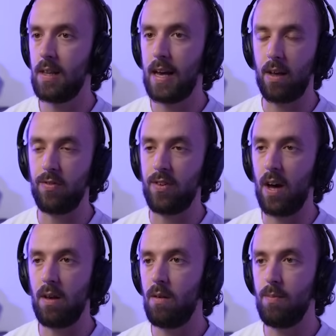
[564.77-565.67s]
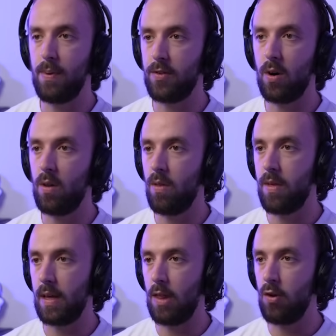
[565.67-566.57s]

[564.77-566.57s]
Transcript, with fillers: like a stun baton thing